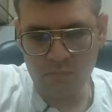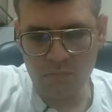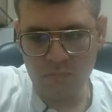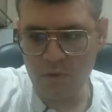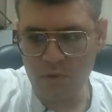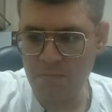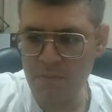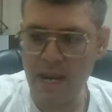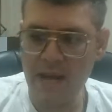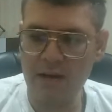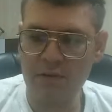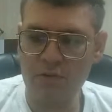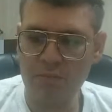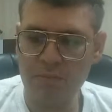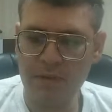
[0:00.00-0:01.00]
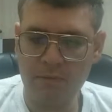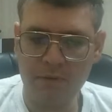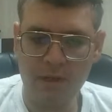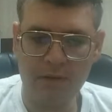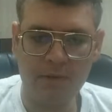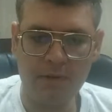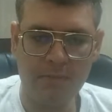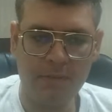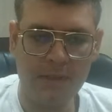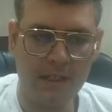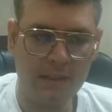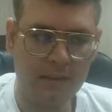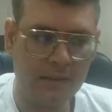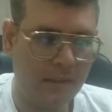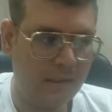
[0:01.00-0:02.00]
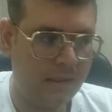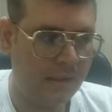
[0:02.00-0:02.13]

Black to play. What will be the result?